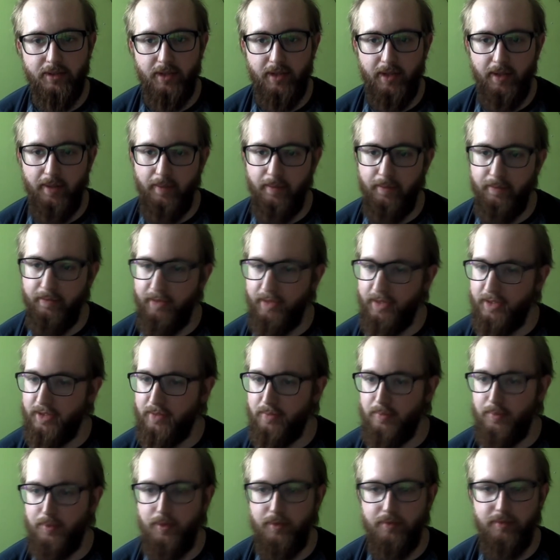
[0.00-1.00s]
And they were really
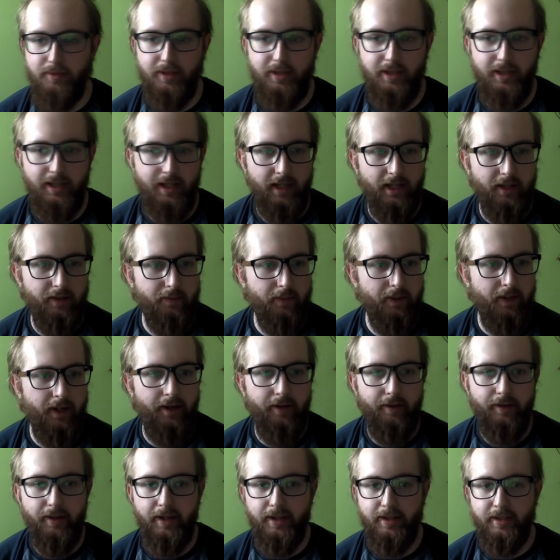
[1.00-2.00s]
supportive, didn't kick me
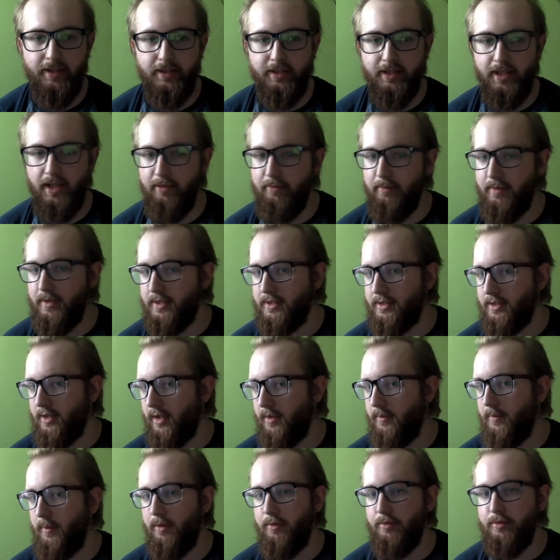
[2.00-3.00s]
out or anything, gave me the
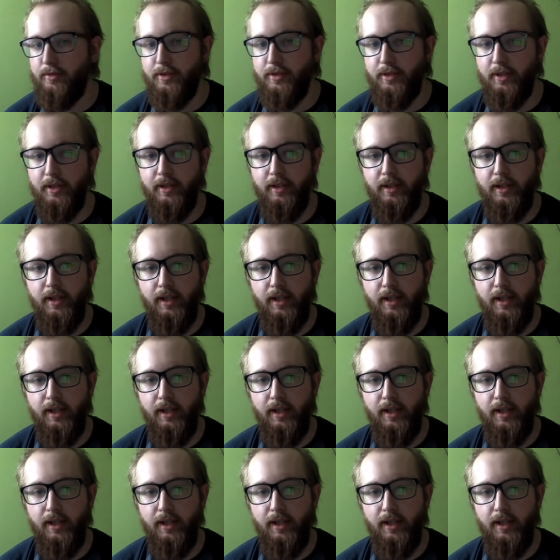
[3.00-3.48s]
time off to